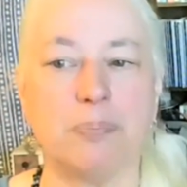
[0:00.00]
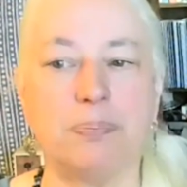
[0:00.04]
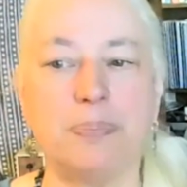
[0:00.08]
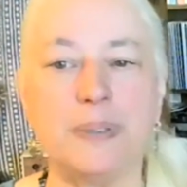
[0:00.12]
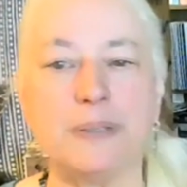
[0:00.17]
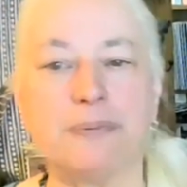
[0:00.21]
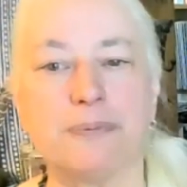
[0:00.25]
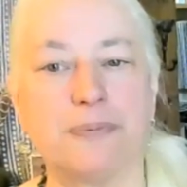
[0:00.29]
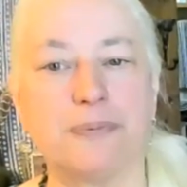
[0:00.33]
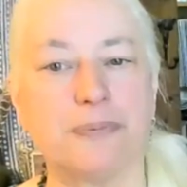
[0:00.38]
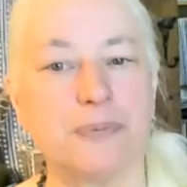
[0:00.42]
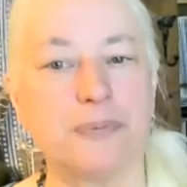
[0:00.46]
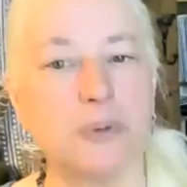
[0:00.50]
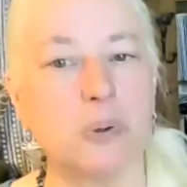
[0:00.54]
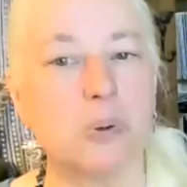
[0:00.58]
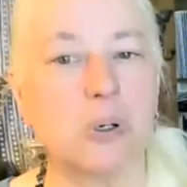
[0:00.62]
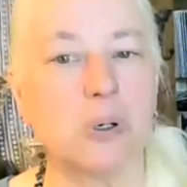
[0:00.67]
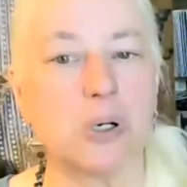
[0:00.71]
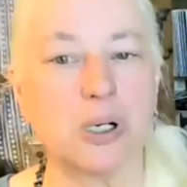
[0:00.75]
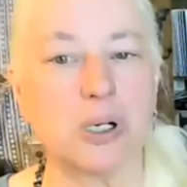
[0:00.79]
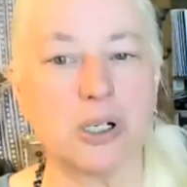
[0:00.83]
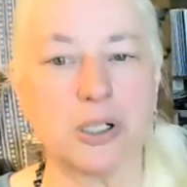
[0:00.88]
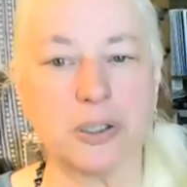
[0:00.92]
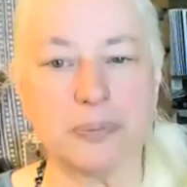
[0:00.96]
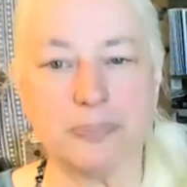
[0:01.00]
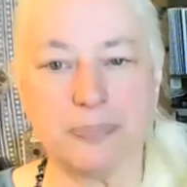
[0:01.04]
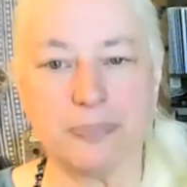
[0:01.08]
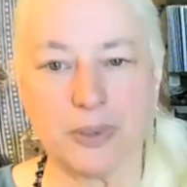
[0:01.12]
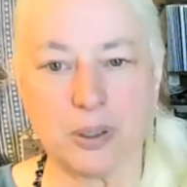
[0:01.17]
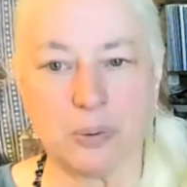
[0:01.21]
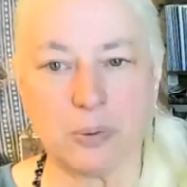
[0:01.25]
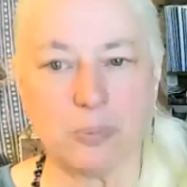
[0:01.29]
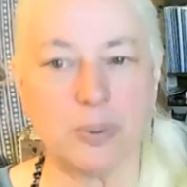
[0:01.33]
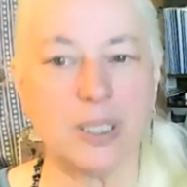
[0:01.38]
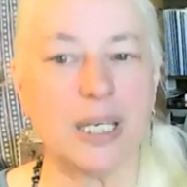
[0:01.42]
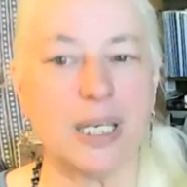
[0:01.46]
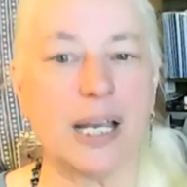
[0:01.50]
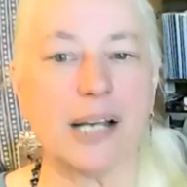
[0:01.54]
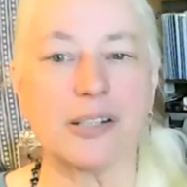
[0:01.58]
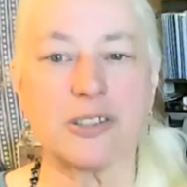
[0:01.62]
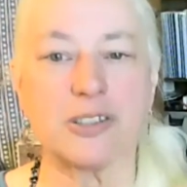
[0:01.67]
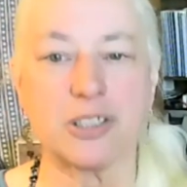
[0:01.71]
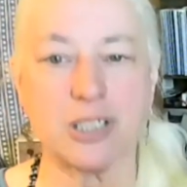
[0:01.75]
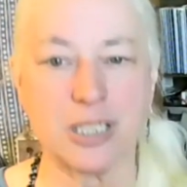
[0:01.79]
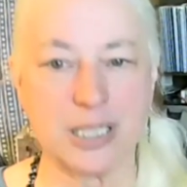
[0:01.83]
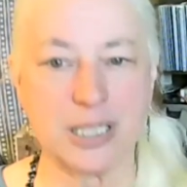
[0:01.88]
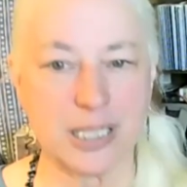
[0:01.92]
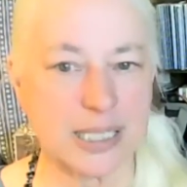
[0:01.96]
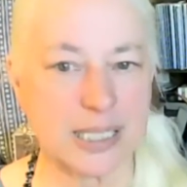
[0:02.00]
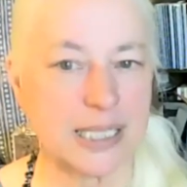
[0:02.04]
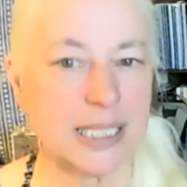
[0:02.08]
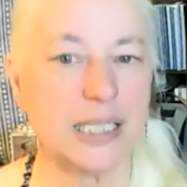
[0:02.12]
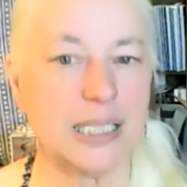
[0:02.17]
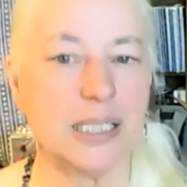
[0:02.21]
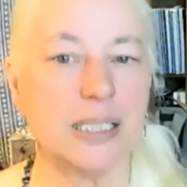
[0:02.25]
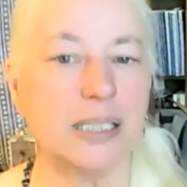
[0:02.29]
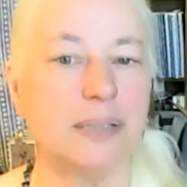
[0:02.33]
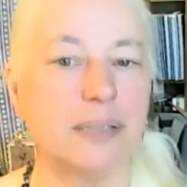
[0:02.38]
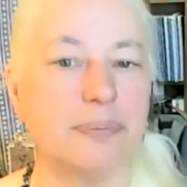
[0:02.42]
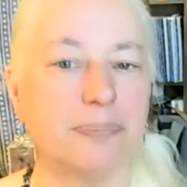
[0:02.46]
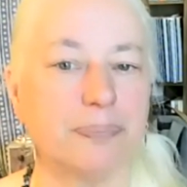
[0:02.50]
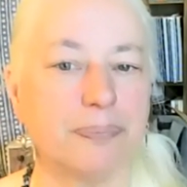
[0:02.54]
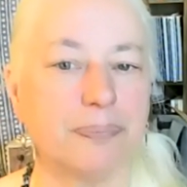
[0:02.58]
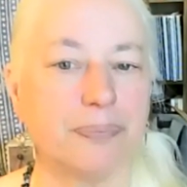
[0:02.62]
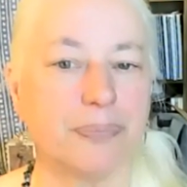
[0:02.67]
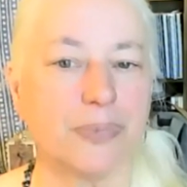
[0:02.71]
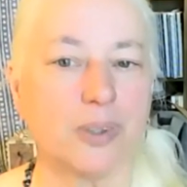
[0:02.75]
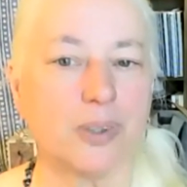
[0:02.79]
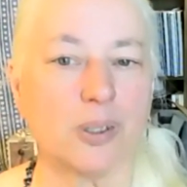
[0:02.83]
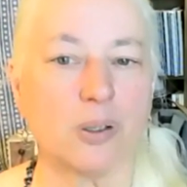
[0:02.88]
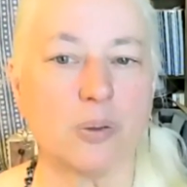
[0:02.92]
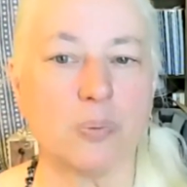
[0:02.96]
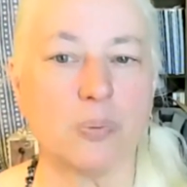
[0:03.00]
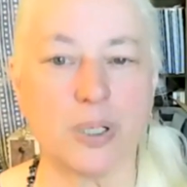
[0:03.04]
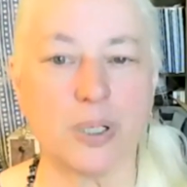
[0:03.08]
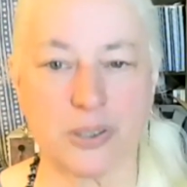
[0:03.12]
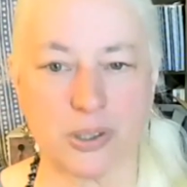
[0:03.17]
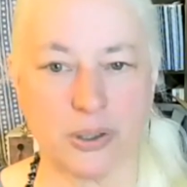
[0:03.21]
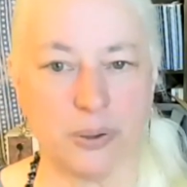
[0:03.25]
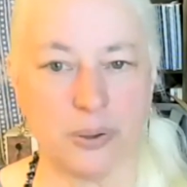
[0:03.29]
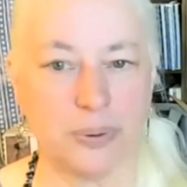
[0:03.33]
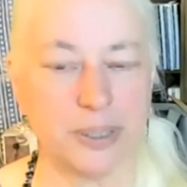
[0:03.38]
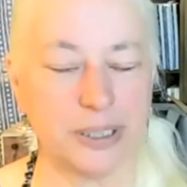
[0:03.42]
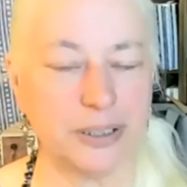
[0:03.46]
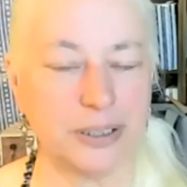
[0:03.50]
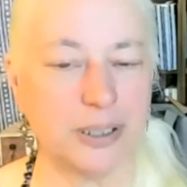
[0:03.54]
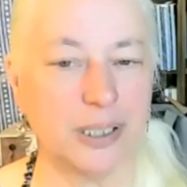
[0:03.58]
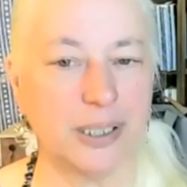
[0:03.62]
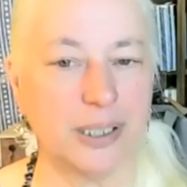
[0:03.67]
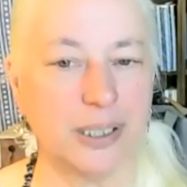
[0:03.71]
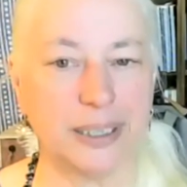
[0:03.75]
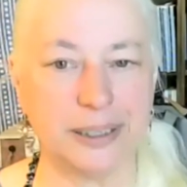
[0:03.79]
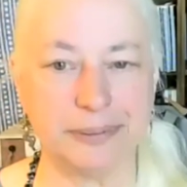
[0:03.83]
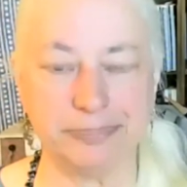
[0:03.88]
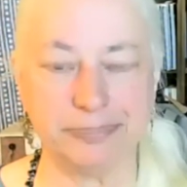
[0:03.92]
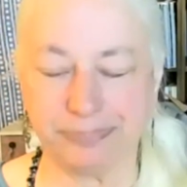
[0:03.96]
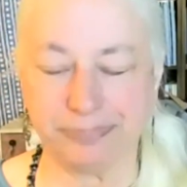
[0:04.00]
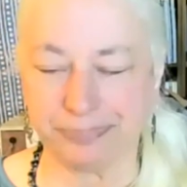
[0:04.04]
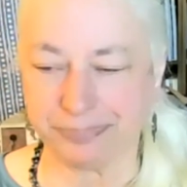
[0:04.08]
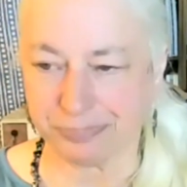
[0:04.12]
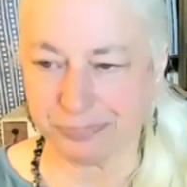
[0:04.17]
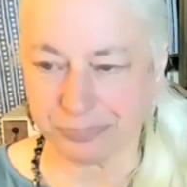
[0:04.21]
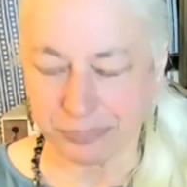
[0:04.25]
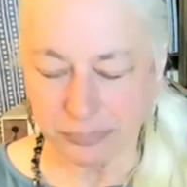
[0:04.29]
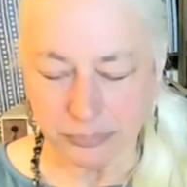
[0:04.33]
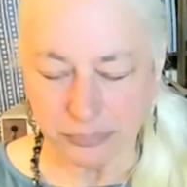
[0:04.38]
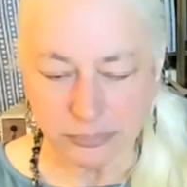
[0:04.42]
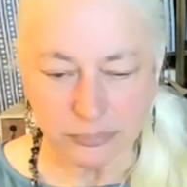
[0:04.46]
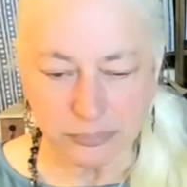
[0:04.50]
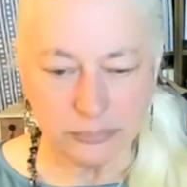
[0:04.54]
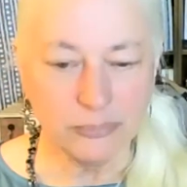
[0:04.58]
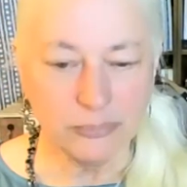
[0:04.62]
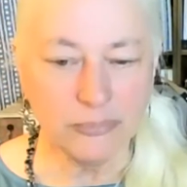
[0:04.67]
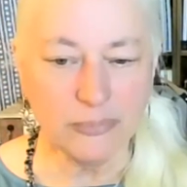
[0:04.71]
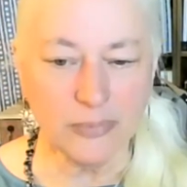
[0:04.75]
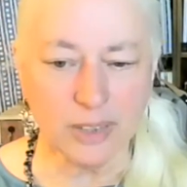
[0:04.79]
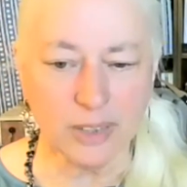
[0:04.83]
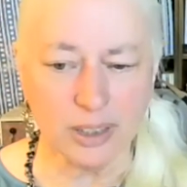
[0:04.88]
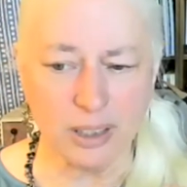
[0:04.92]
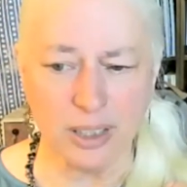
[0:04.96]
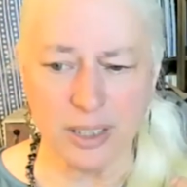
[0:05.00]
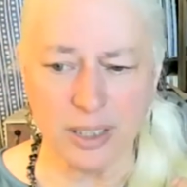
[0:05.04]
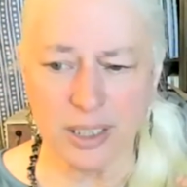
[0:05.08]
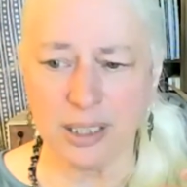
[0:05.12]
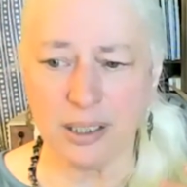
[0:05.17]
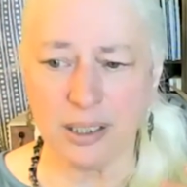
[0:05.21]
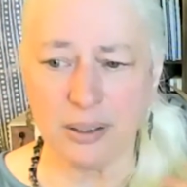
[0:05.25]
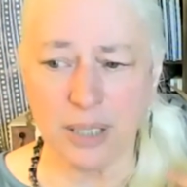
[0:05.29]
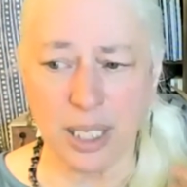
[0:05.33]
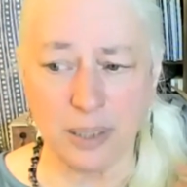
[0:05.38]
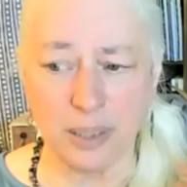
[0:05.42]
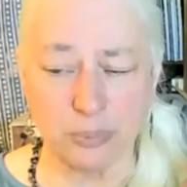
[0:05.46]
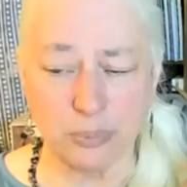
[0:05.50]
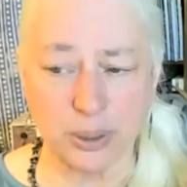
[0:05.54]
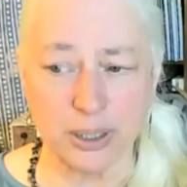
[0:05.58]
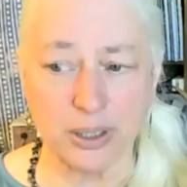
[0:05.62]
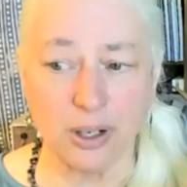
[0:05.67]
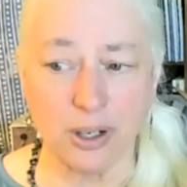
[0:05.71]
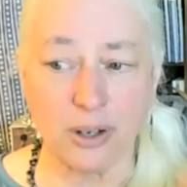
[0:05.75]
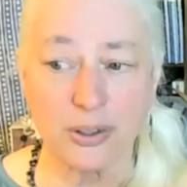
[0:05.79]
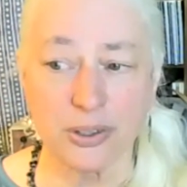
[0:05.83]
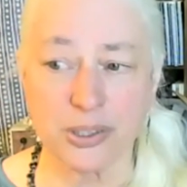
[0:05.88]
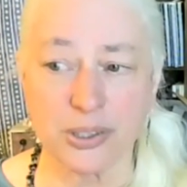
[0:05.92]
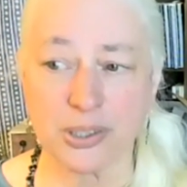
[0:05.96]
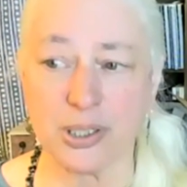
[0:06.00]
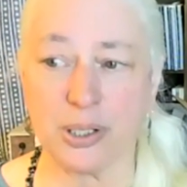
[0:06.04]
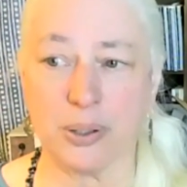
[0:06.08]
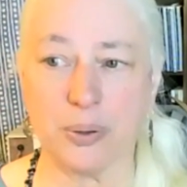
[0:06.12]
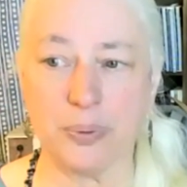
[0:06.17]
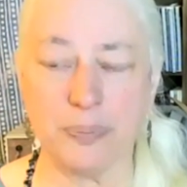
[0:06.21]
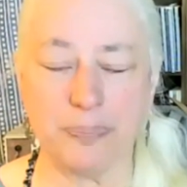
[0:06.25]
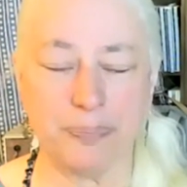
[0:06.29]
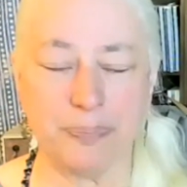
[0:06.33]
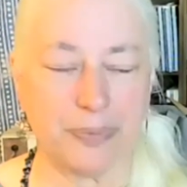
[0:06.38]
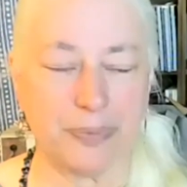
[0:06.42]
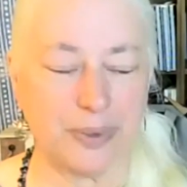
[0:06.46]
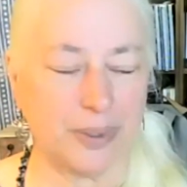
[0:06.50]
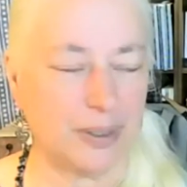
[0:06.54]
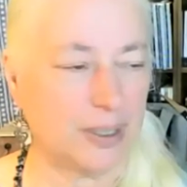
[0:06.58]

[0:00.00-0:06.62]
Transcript: before we actually see what's going on. And we also,